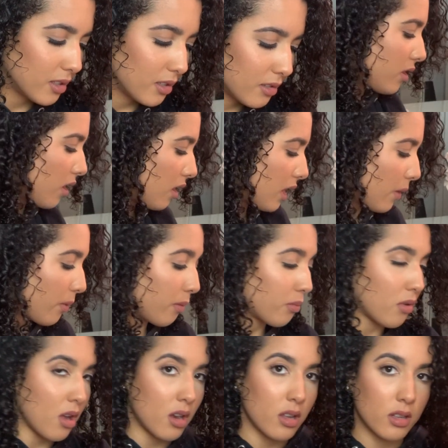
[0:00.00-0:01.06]
A lightweight
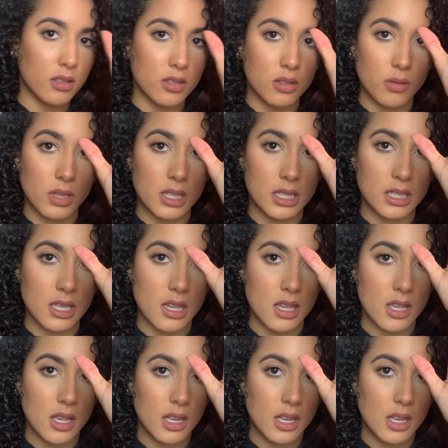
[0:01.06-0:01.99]
product, as you can see.